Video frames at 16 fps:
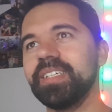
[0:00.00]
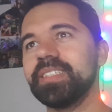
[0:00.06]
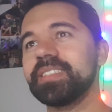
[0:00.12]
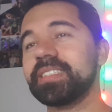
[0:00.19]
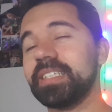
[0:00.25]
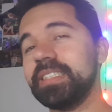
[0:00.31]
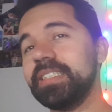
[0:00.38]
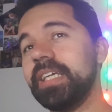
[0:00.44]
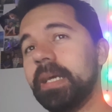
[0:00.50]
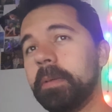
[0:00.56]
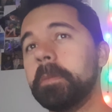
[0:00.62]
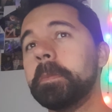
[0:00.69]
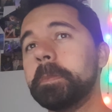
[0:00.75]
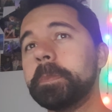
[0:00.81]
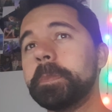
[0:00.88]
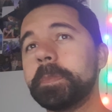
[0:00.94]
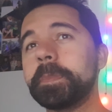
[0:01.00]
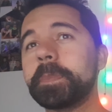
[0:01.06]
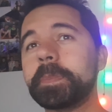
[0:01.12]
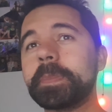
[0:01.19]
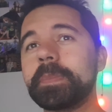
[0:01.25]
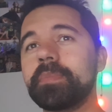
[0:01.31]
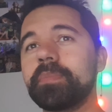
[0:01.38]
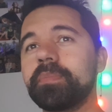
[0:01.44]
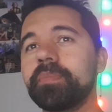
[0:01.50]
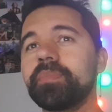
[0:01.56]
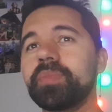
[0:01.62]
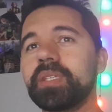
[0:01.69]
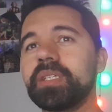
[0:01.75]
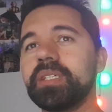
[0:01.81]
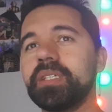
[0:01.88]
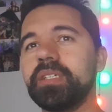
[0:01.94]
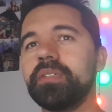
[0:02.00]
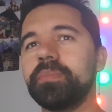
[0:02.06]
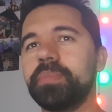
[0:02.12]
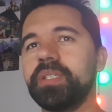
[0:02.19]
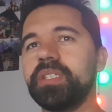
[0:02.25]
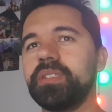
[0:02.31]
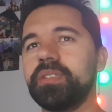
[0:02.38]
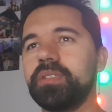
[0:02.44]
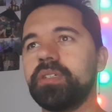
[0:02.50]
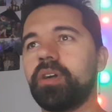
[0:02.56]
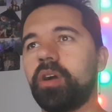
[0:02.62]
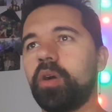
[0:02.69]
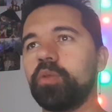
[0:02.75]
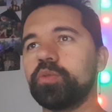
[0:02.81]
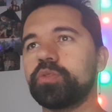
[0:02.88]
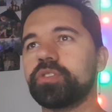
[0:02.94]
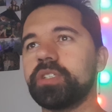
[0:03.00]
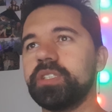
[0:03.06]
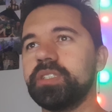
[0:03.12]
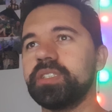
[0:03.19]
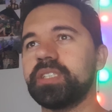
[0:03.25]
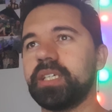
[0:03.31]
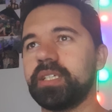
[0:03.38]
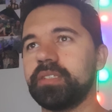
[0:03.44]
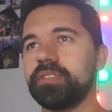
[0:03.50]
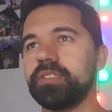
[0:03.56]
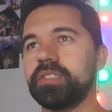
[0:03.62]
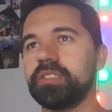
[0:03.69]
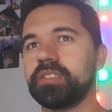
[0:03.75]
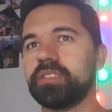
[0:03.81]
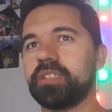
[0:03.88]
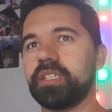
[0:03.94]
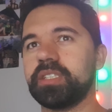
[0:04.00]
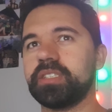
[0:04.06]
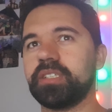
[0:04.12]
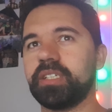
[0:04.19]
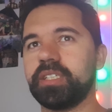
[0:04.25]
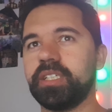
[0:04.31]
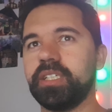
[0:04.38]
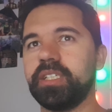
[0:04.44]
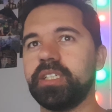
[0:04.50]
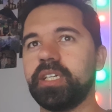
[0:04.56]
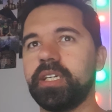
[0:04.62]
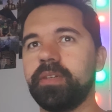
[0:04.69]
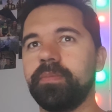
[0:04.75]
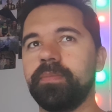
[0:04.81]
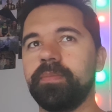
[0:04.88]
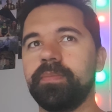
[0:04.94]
So yeah, it'd be ultra intelligence like Psyche K.